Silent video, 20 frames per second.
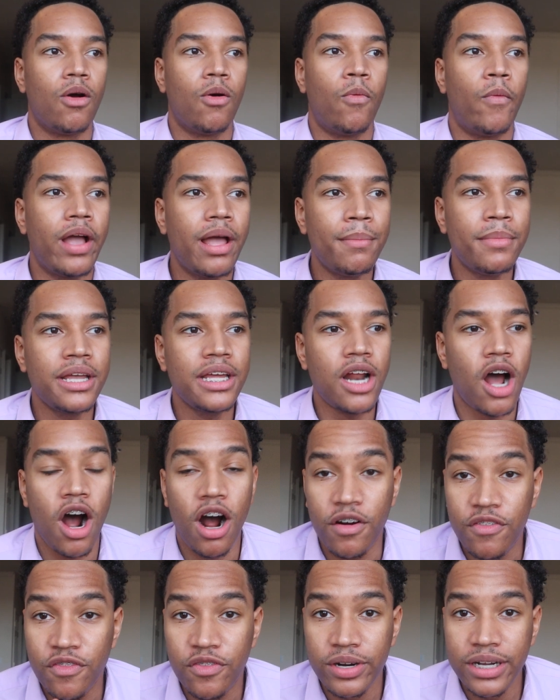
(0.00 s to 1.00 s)
Women
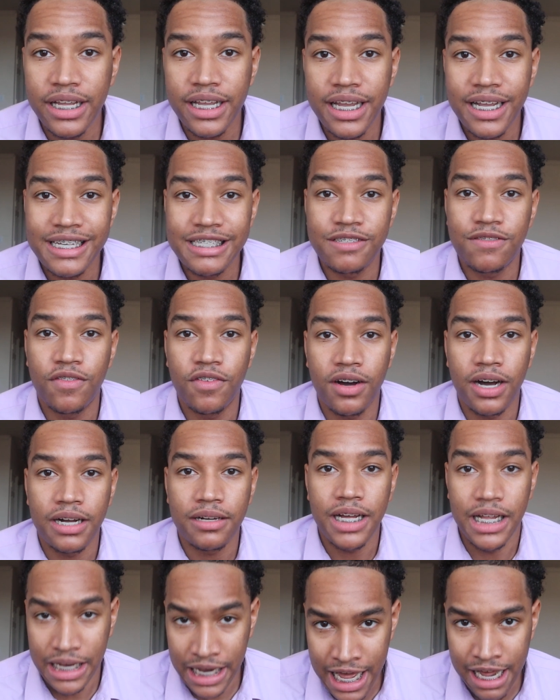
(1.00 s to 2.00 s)
are freaky as
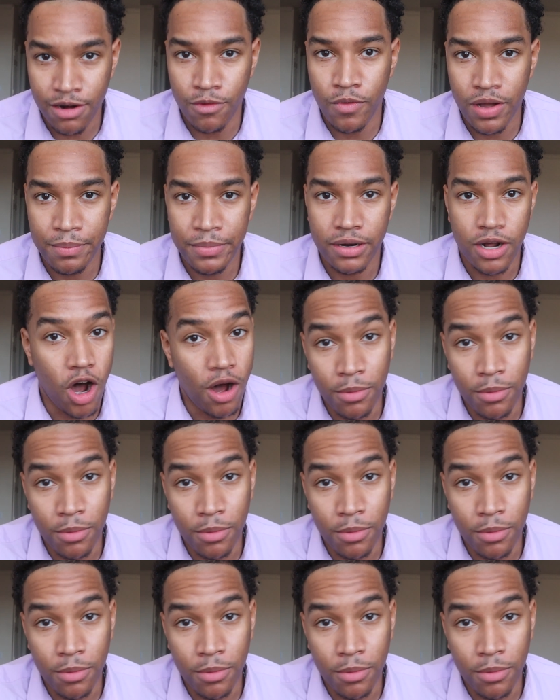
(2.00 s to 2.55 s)
fuck. A lot of women.